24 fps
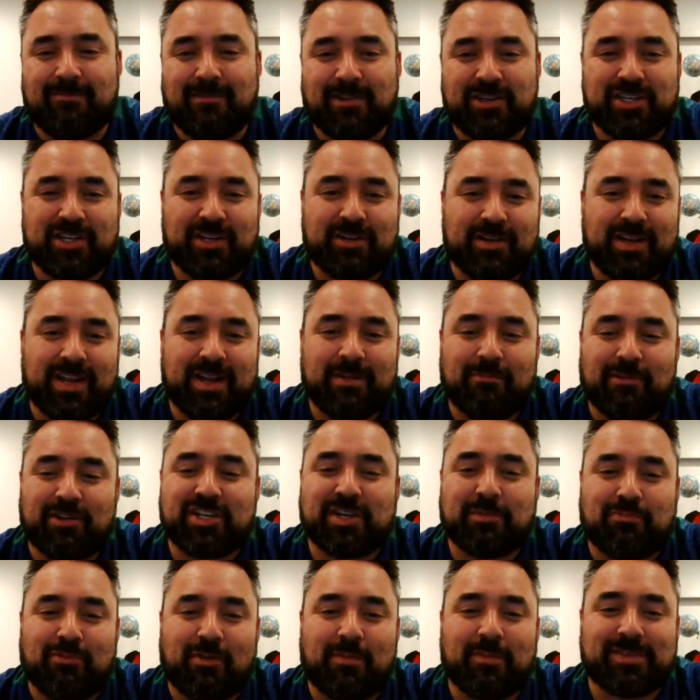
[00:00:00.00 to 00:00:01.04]

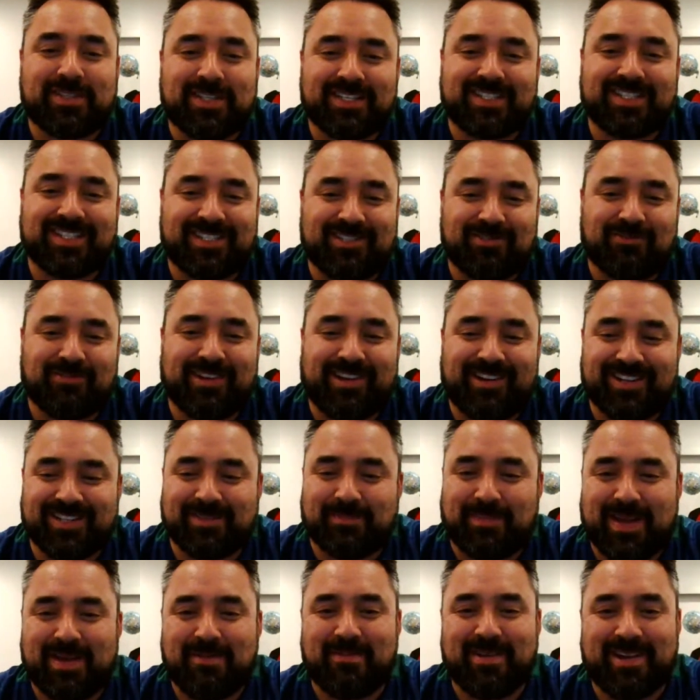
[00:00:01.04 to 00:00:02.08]
Richard promises to sort out his
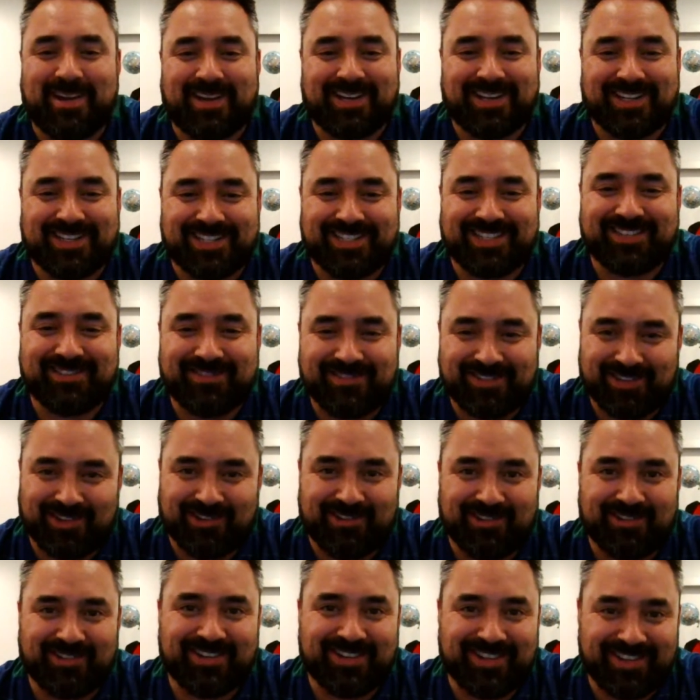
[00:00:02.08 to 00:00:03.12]
bandwagoners.
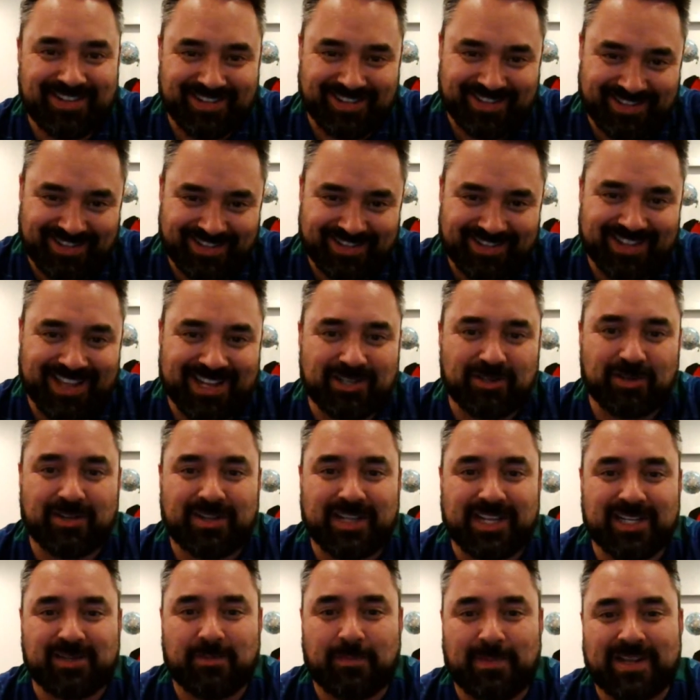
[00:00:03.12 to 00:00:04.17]
So that should
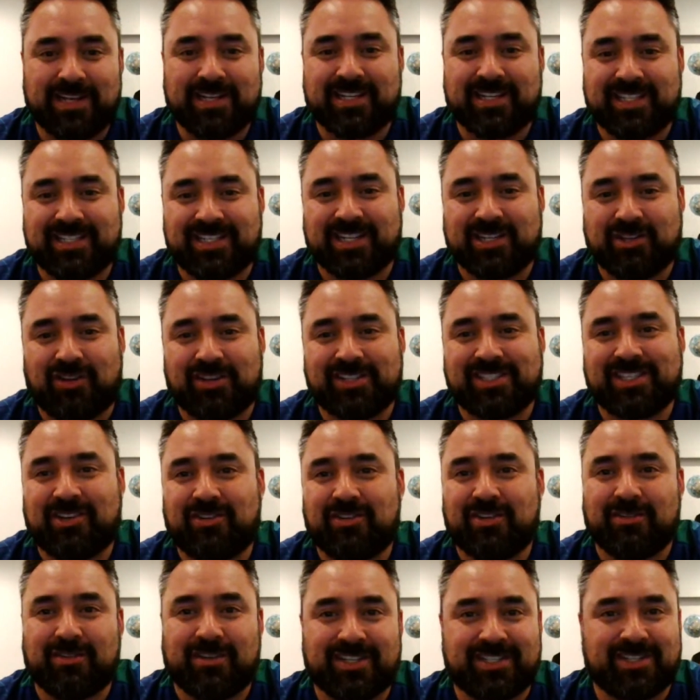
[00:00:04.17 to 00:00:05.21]
be just enticing you
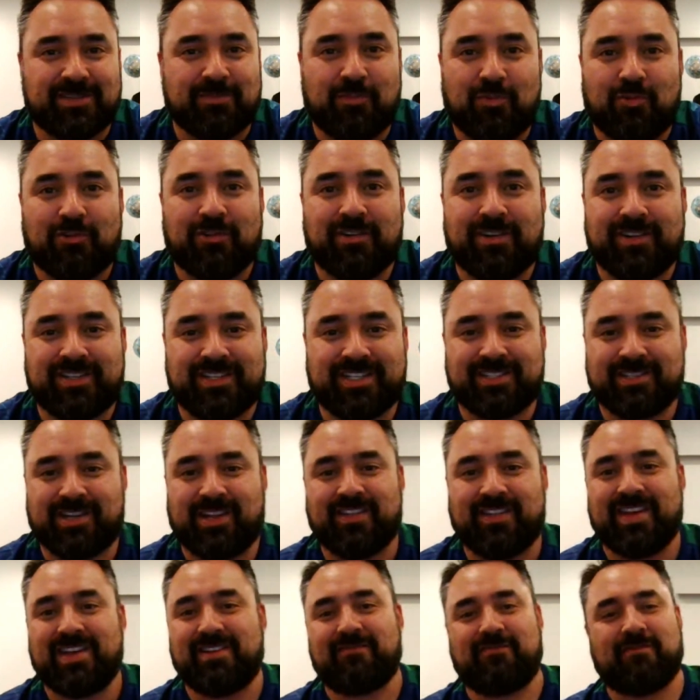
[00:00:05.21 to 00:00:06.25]
to listen more, just like
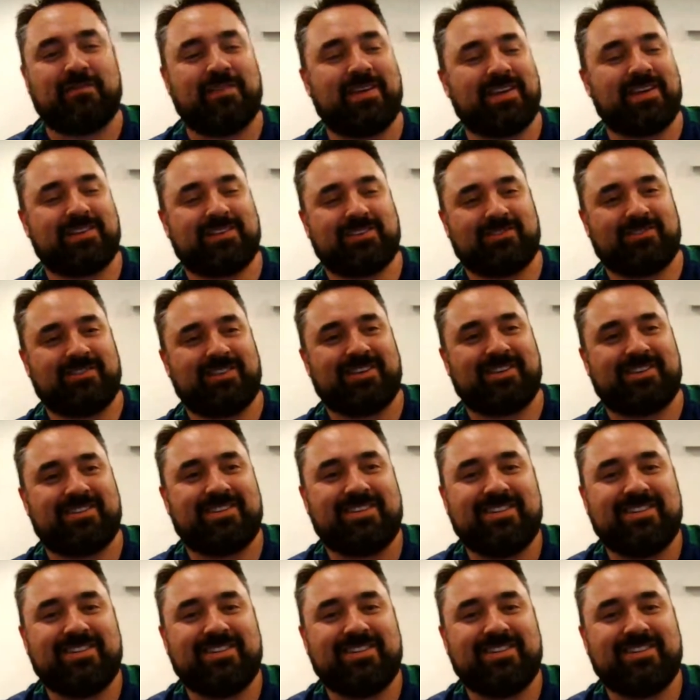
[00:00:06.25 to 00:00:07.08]
that from that. So yeah.